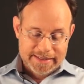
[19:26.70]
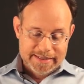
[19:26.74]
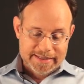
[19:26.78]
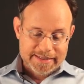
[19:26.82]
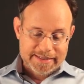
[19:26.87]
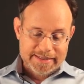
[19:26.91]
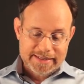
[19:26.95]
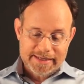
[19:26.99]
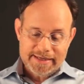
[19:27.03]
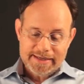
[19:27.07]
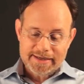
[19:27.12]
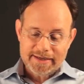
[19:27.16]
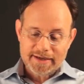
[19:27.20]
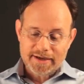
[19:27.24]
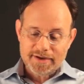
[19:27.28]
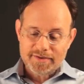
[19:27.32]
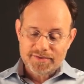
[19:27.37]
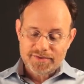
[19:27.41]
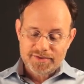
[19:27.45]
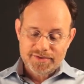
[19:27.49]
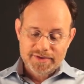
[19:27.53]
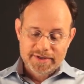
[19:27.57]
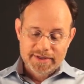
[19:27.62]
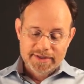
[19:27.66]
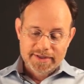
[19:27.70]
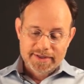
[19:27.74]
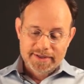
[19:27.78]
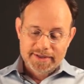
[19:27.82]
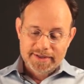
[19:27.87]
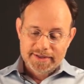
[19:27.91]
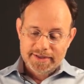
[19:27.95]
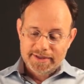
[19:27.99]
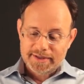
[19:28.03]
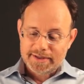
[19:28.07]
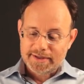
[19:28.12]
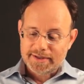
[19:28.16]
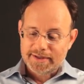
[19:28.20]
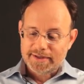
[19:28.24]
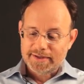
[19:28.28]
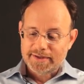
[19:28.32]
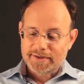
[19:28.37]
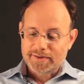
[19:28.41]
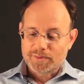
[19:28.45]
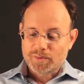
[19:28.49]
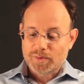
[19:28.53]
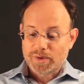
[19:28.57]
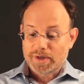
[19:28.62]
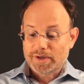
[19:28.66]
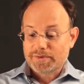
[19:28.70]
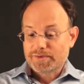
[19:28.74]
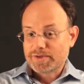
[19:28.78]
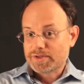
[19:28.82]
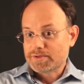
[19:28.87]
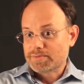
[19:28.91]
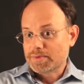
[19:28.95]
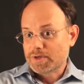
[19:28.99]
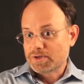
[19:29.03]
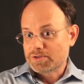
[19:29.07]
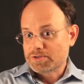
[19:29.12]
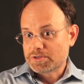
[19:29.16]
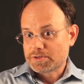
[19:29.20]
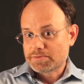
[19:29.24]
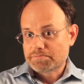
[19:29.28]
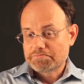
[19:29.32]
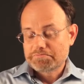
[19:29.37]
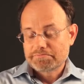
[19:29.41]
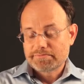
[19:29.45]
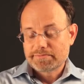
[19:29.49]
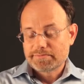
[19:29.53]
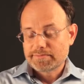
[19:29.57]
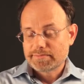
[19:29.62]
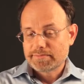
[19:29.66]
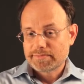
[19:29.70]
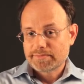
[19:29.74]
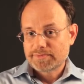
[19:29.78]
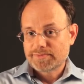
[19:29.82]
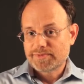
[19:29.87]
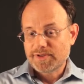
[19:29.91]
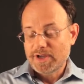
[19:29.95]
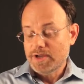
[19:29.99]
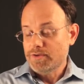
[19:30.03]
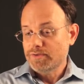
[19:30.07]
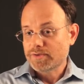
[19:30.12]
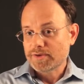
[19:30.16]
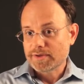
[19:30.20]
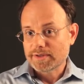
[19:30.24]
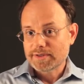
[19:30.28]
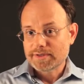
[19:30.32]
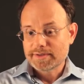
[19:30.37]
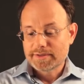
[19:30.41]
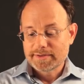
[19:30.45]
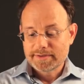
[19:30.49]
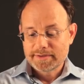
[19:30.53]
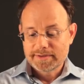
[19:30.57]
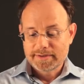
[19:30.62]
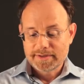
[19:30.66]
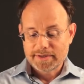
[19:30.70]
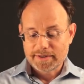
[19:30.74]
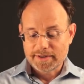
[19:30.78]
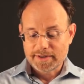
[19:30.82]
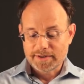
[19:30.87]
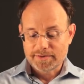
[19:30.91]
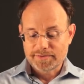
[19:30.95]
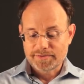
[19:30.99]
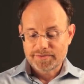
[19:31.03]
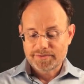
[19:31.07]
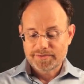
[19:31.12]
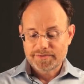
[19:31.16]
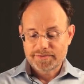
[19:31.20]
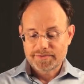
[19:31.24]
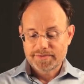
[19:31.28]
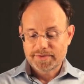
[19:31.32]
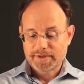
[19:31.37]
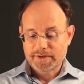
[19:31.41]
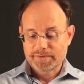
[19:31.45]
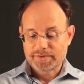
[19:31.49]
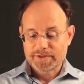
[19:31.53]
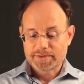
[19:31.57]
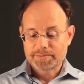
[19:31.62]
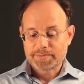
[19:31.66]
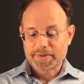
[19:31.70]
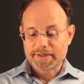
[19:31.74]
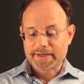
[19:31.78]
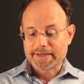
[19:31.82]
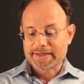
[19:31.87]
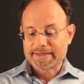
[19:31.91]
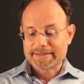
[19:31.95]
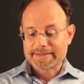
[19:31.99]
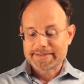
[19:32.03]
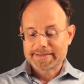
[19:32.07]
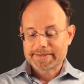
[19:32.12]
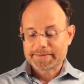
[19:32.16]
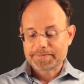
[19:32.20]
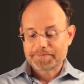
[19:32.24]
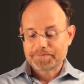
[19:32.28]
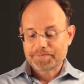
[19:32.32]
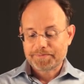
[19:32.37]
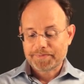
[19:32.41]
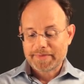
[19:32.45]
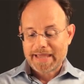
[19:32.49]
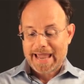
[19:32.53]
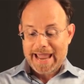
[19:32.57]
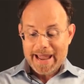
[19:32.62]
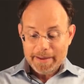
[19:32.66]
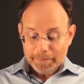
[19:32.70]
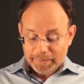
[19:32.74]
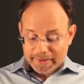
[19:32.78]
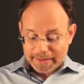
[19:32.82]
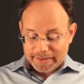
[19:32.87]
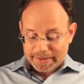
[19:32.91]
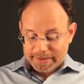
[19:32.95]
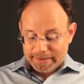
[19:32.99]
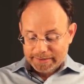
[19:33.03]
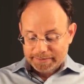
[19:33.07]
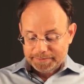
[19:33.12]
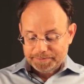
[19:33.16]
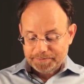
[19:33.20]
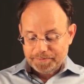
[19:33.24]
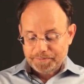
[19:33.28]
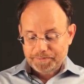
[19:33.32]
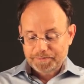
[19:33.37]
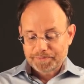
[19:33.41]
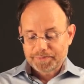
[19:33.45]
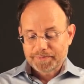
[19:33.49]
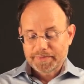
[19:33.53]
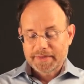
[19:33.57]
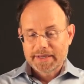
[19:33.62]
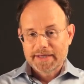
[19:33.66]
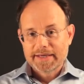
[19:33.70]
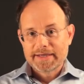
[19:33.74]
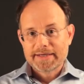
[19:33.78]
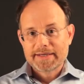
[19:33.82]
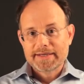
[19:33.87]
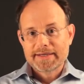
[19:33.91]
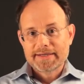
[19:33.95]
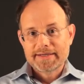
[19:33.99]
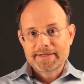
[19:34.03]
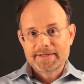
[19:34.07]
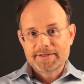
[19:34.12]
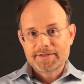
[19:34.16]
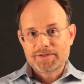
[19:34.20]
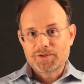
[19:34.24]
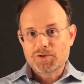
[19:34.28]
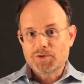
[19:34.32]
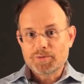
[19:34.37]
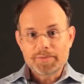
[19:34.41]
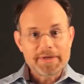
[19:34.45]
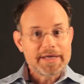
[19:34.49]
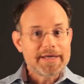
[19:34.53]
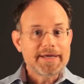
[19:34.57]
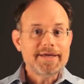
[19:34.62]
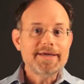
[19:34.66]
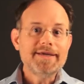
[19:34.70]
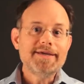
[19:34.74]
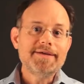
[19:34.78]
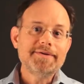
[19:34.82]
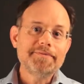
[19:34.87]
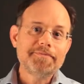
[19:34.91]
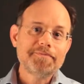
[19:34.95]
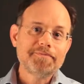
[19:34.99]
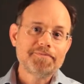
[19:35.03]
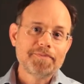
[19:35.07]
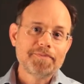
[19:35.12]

Think of one of his most favorite of his plays, Hamlet. To be